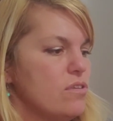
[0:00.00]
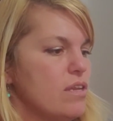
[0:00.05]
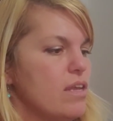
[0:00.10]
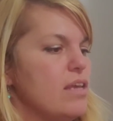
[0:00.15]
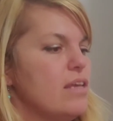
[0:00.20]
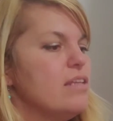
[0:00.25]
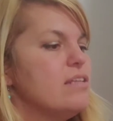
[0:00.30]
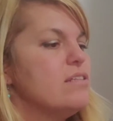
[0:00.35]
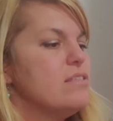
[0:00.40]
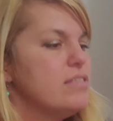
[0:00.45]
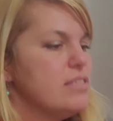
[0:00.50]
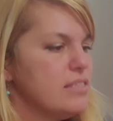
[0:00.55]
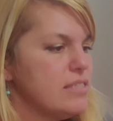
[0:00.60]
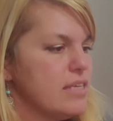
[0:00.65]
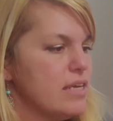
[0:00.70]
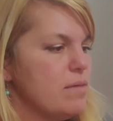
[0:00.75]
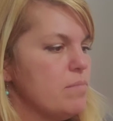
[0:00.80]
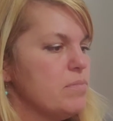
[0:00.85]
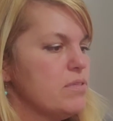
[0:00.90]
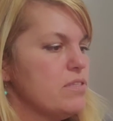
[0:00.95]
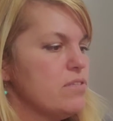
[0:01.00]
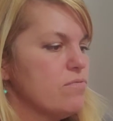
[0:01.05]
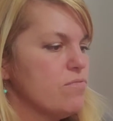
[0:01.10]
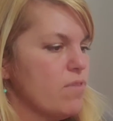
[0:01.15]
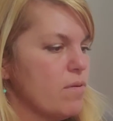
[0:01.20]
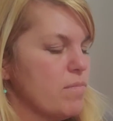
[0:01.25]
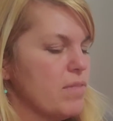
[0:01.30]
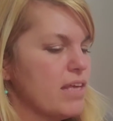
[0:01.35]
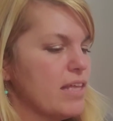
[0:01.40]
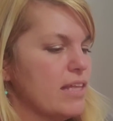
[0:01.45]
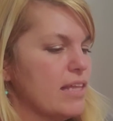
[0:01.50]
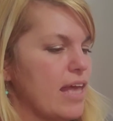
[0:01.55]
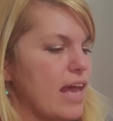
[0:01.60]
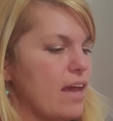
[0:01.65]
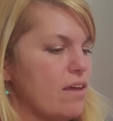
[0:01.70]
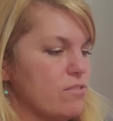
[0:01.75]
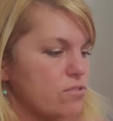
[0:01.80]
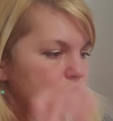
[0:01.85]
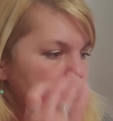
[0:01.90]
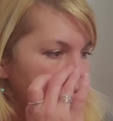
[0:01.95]
It zips from the
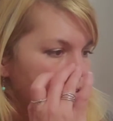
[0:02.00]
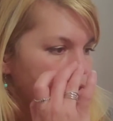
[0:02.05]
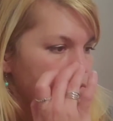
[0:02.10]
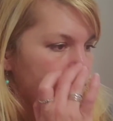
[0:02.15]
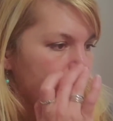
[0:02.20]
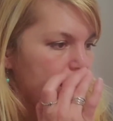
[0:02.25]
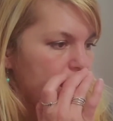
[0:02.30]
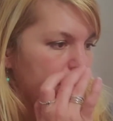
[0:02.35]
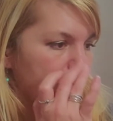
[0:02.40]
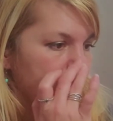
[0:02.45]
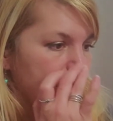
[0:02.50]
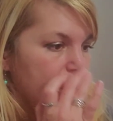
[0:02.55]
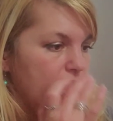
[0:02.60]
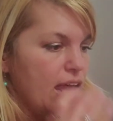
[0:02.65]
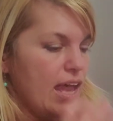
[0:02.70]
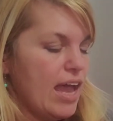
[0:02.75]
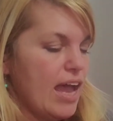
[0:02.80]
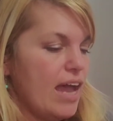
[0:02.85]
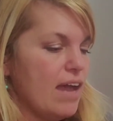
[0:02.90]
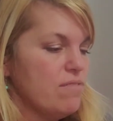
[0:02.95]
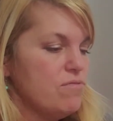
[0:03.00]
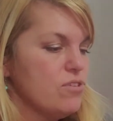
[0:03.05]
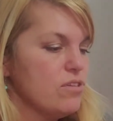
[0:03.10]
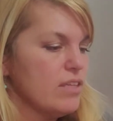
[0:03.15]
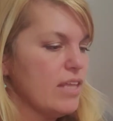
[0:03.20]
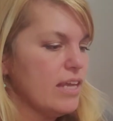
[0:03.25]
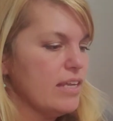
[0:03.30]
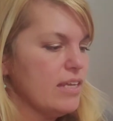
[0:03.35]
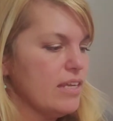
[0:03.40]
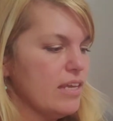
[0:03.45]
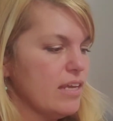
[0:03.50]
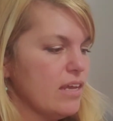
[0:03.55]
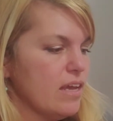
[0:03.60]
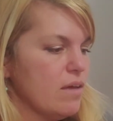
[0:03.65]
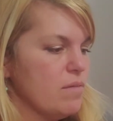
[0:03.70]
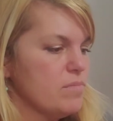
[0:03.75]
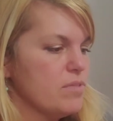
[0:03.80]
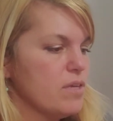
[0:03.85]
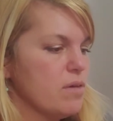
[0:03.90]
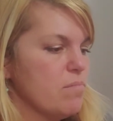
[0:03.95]
cloud toward the ground. After lightning
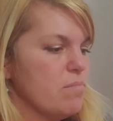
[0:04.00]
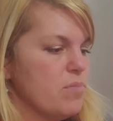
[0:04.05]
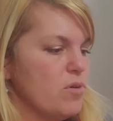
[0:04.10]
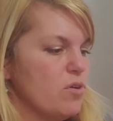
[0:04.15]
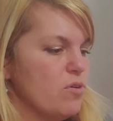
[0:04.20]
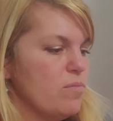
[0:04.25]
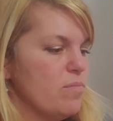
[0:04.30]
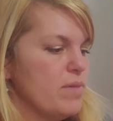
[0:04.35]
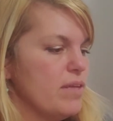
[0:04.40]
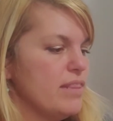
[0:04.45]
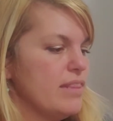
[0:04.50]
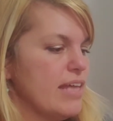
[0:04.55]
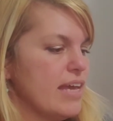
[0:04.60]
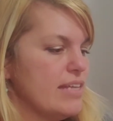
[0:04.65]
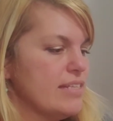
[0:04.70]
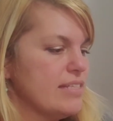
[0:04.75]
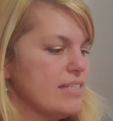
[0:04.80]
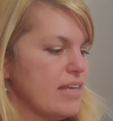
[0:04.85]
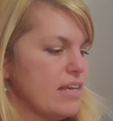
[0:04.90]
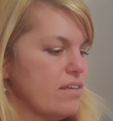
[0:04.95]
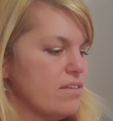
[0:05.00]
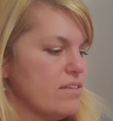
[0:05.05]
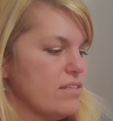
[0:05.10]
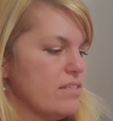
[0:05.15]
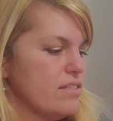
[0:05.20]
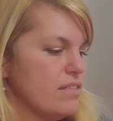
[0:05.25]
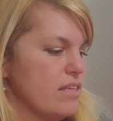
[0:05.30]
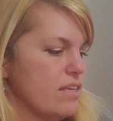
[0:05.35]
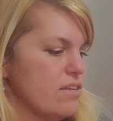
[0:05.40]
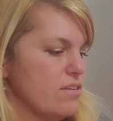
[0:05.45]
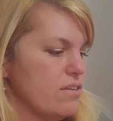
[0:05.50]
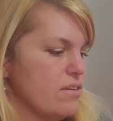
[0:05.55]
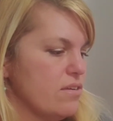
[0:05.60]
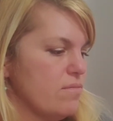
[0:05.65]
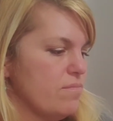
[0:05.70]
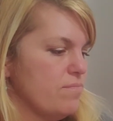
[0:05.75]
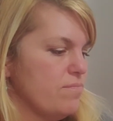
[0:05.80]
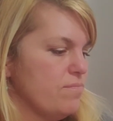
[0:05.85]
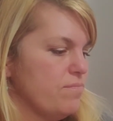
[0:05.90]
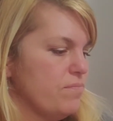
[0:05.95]
comes a boom. That sound is thunder.